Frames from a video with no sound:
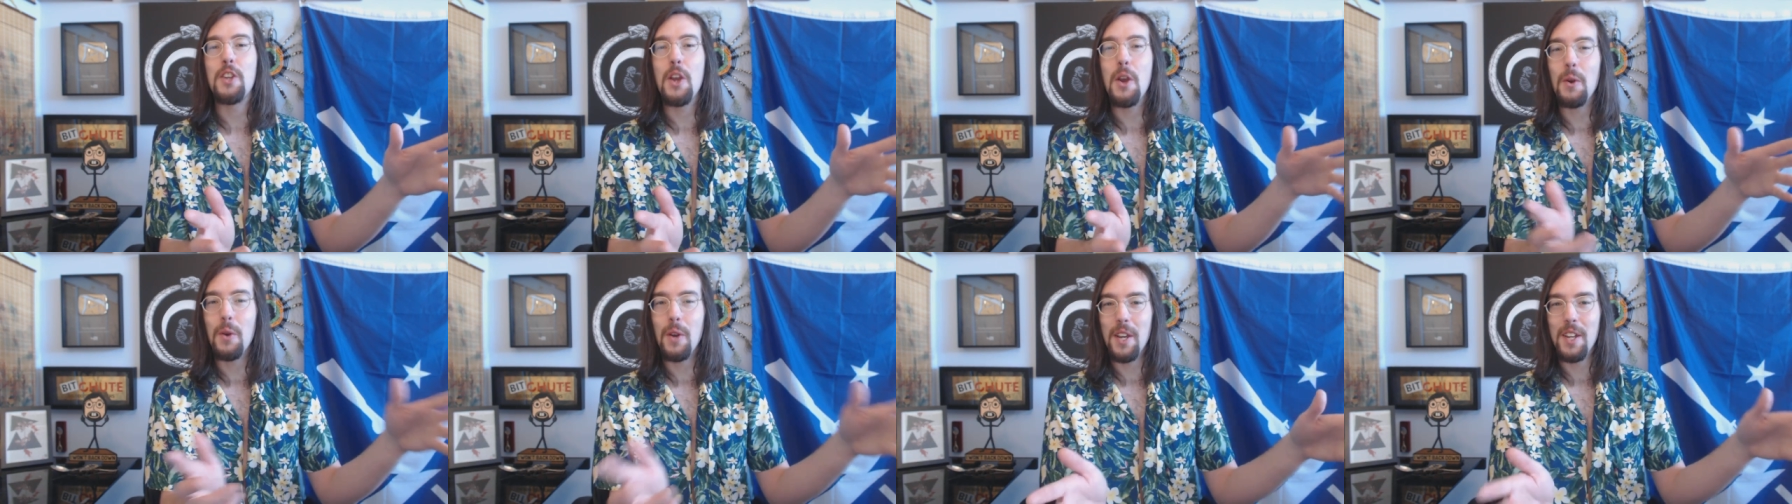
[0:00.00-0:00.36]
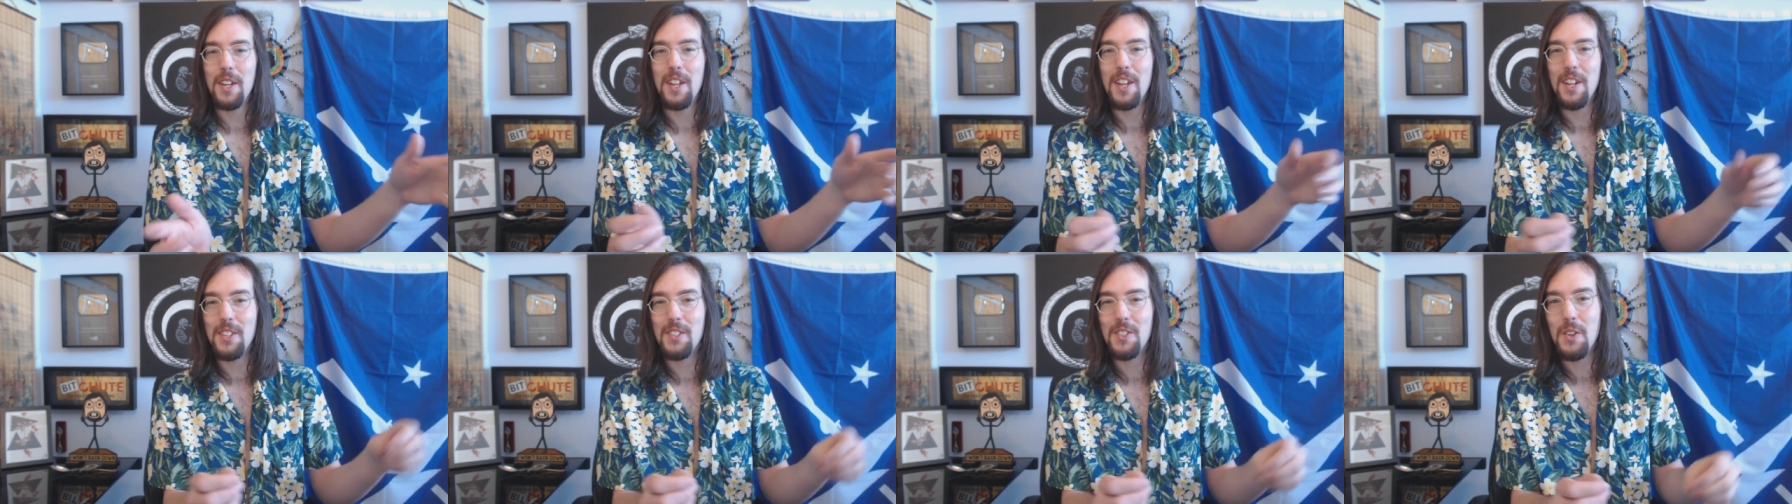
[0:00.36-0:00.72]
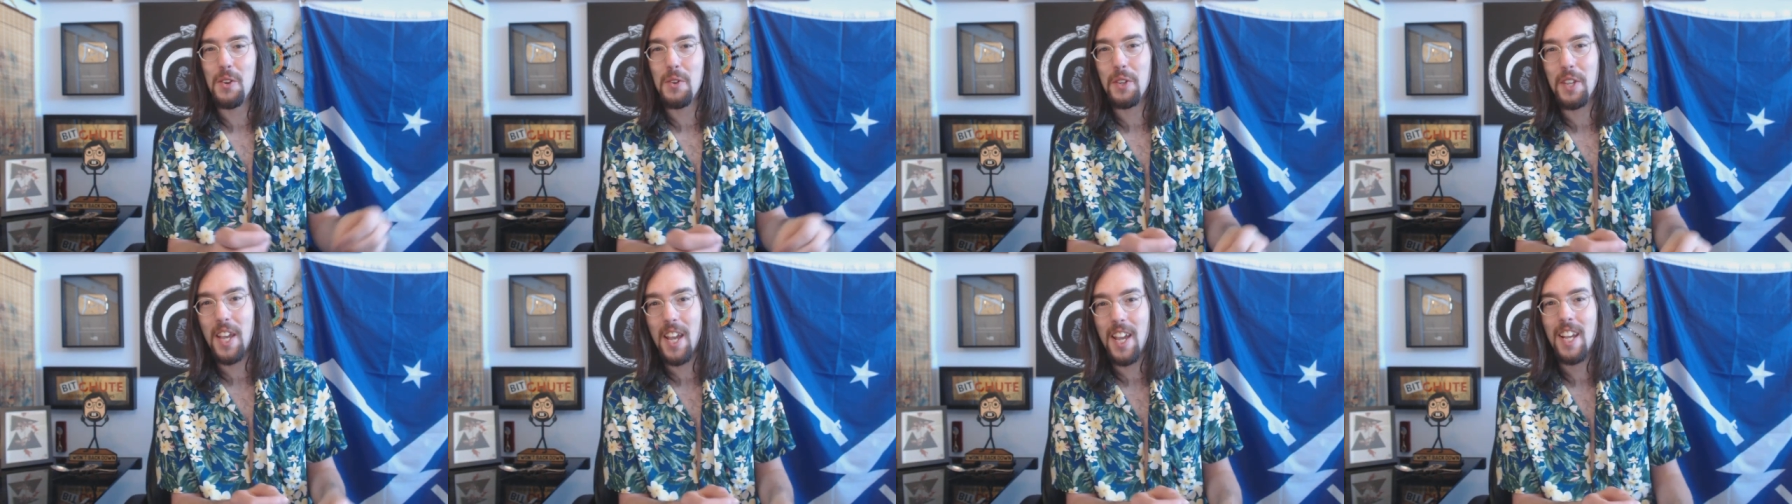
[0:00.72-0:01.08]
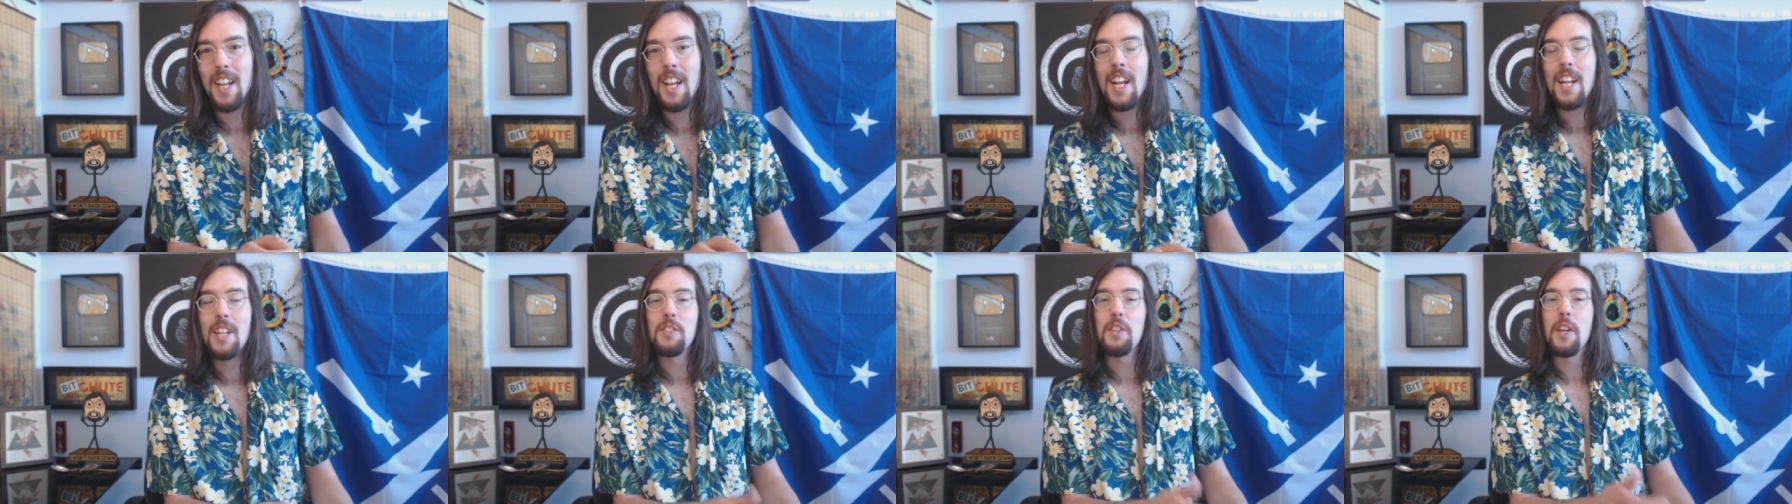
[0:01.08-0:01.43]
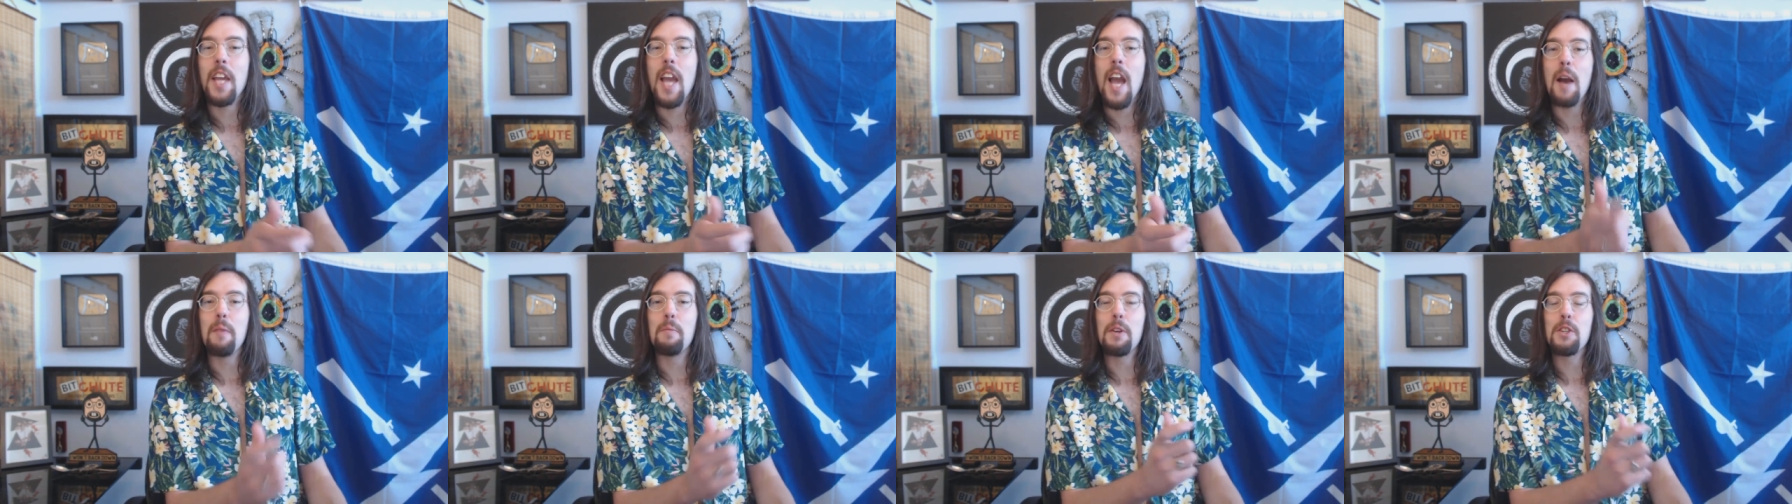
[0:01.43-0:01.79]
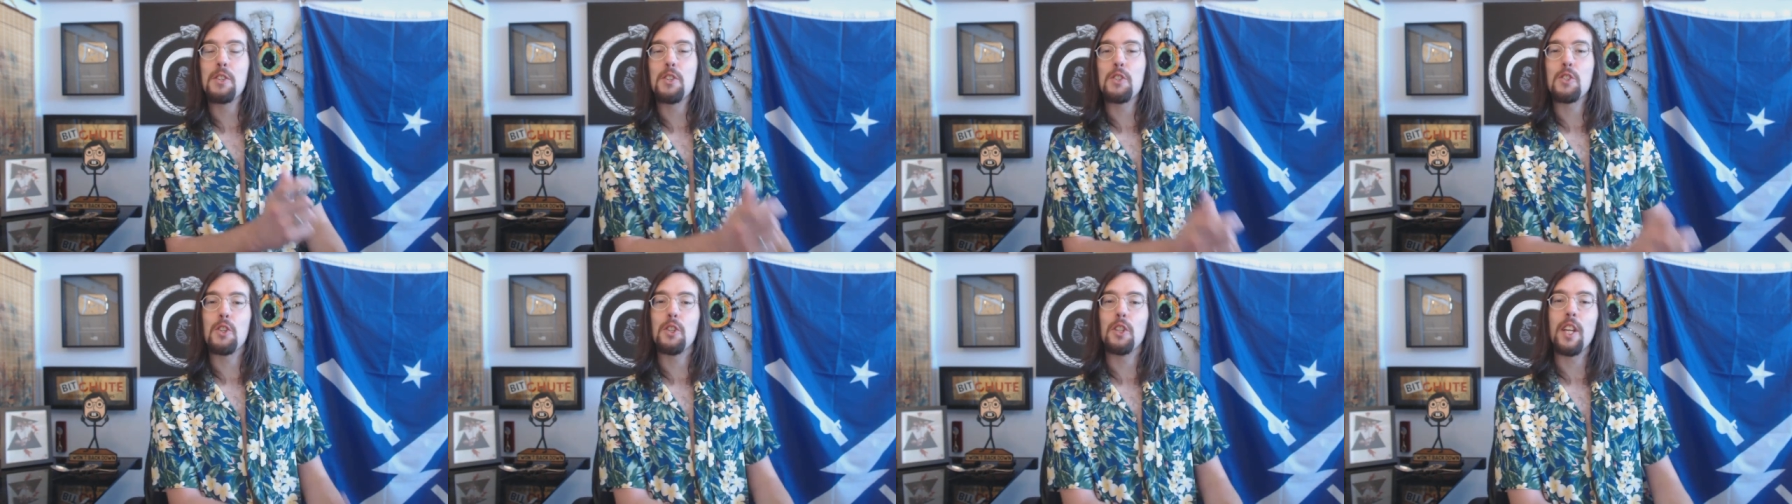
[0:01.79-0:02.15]
to it. It's okay. It's like how
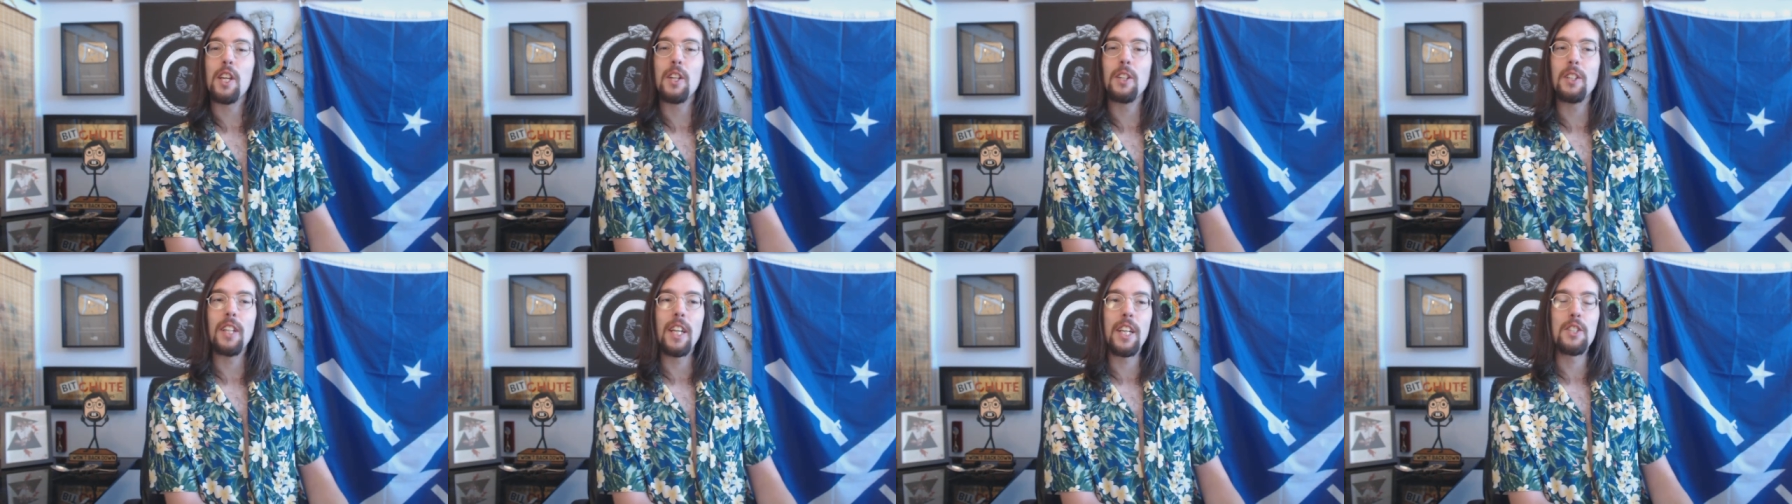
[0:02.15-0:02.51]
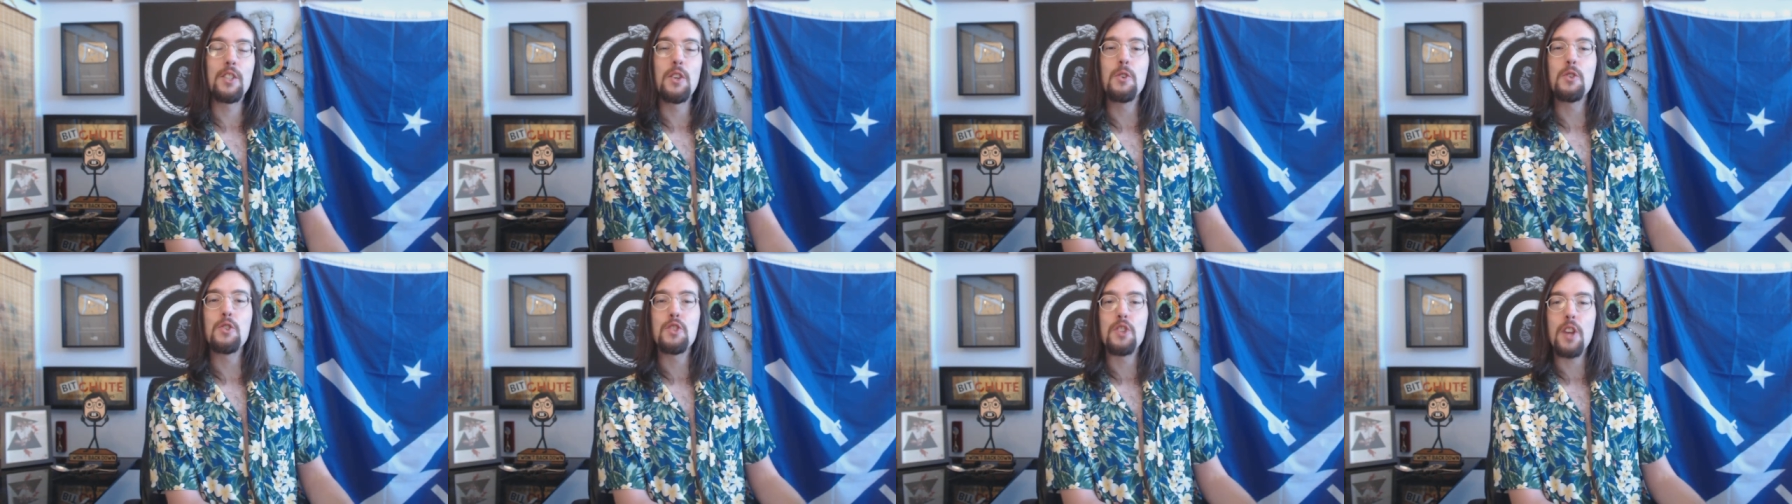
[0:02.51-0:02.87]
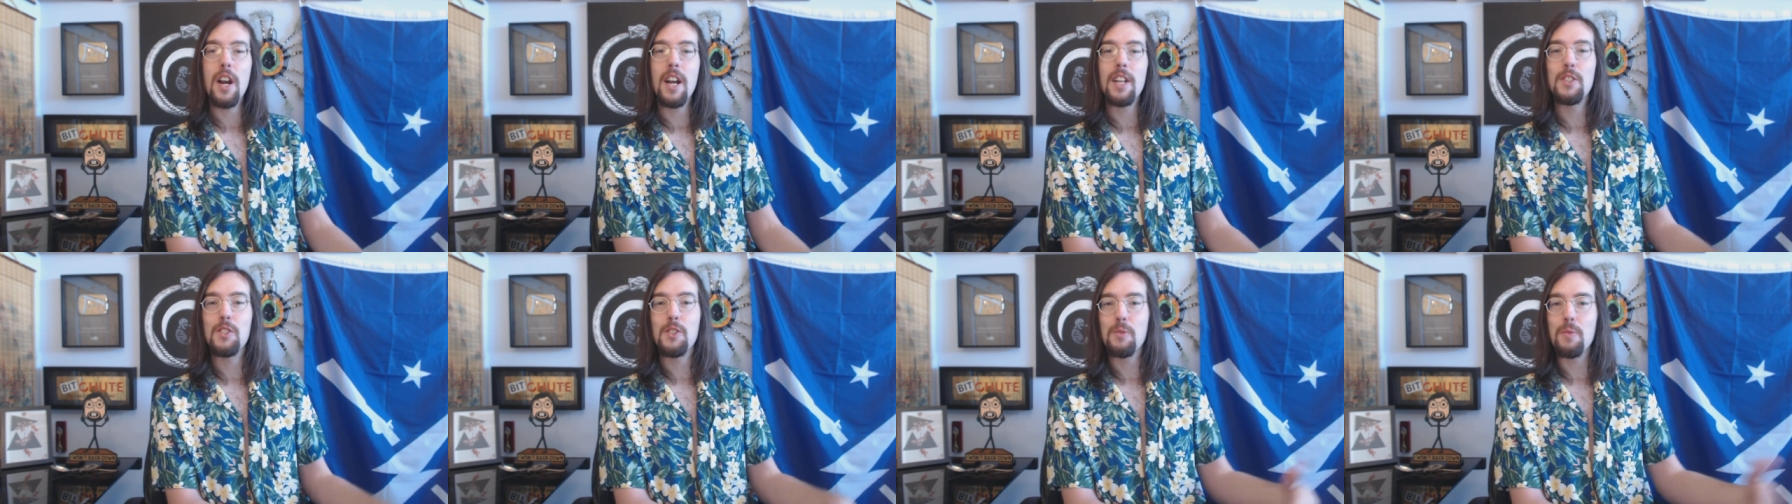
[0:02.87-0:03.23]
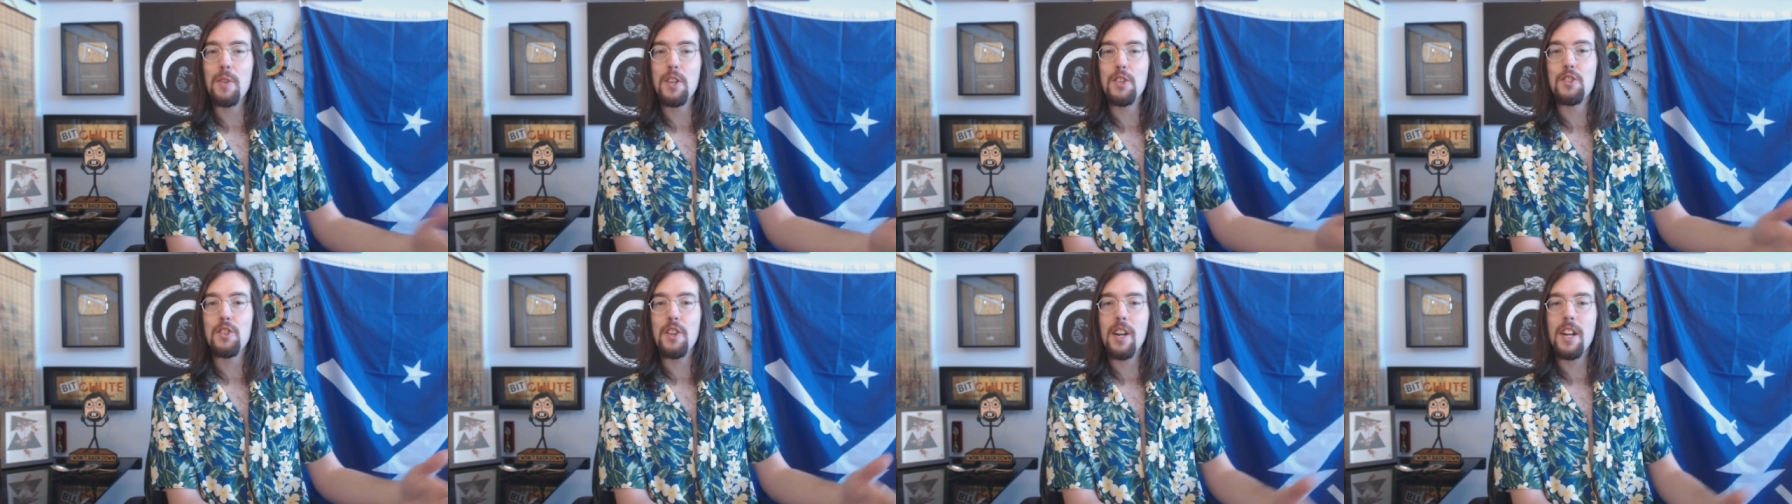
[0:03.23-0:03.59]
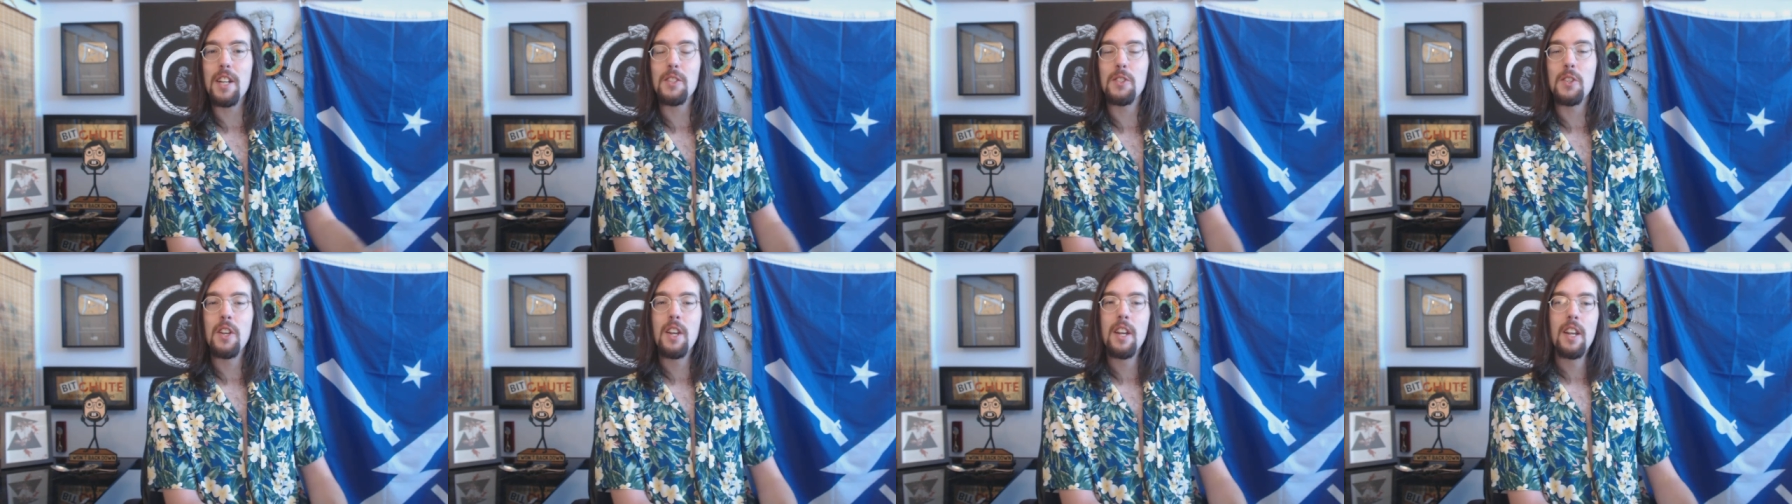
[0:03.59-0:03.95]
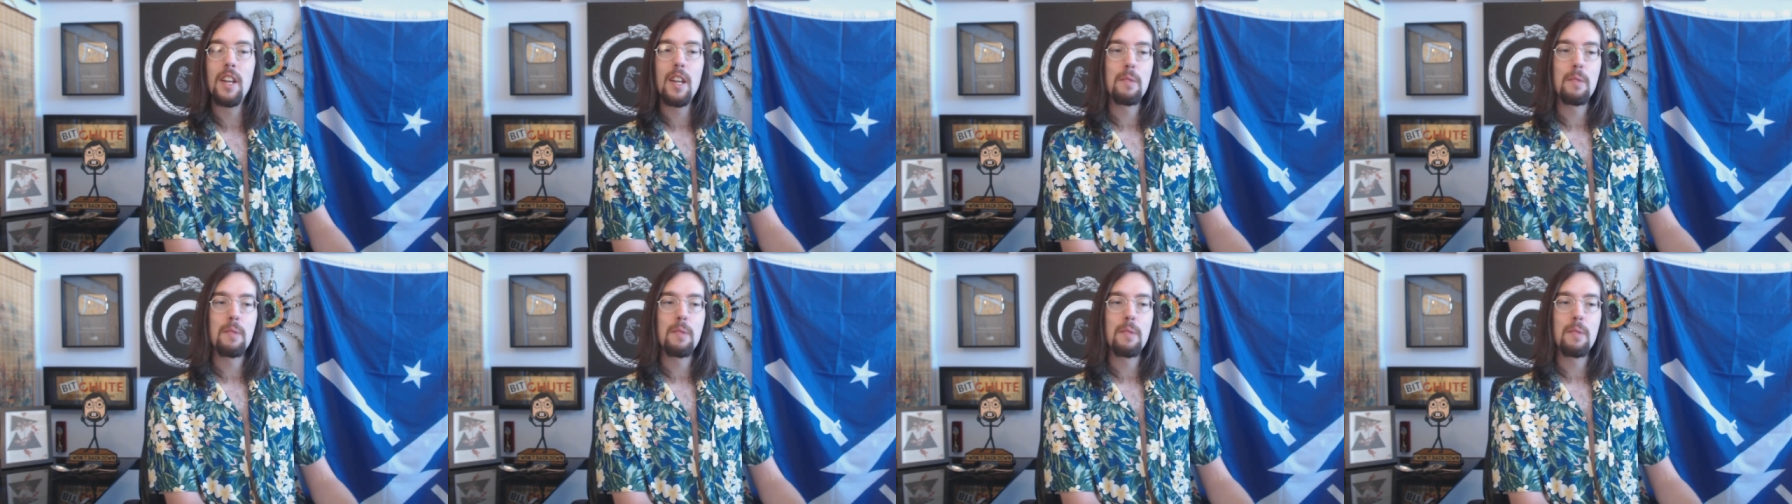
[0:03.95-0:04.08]
much is a little? Like two shots, three shots?